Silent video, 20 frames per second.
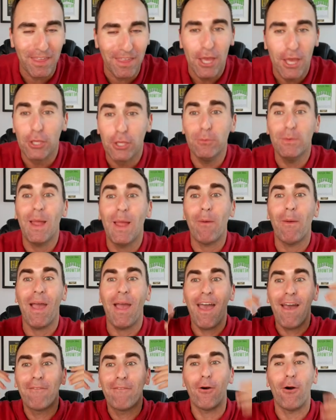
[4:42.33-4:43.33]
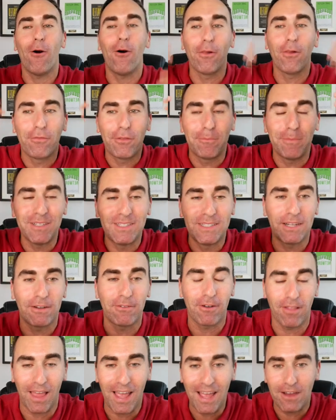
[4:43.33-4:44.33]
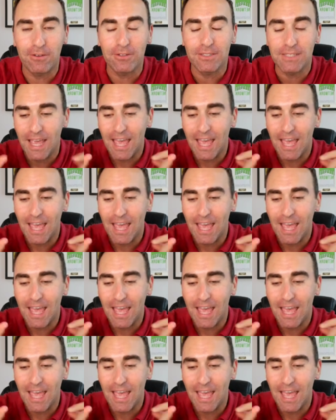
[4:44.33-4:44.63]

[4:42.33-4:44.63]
You now have all of the material out,